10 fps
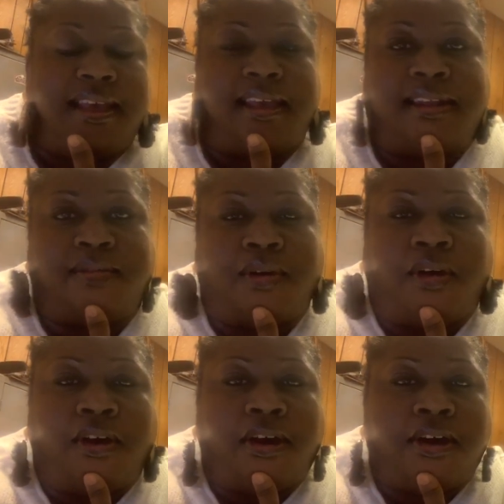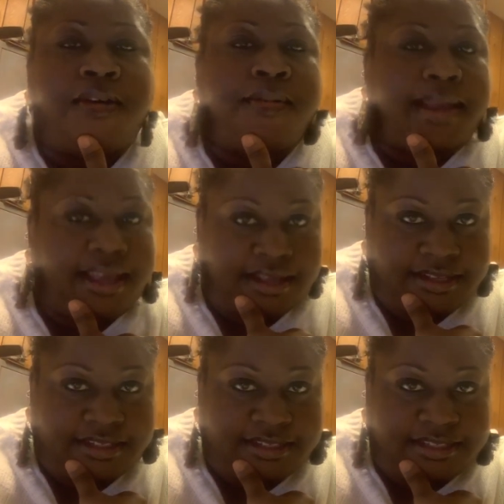And I will
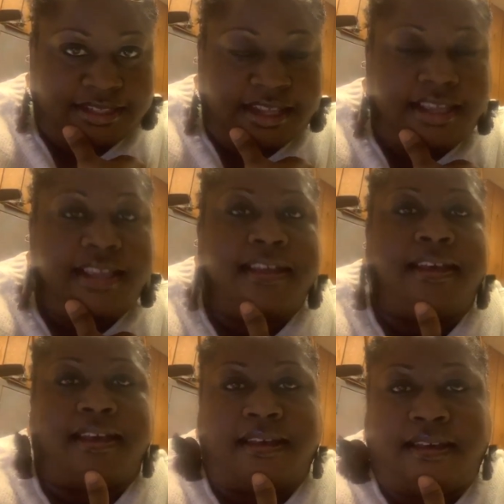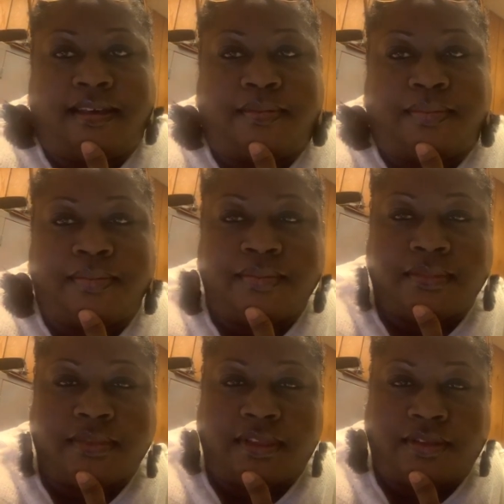always
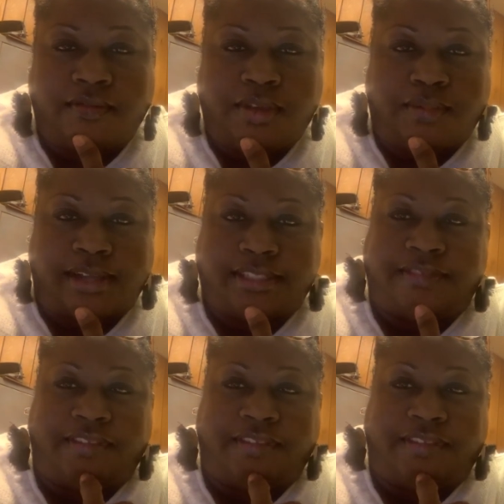rewatch your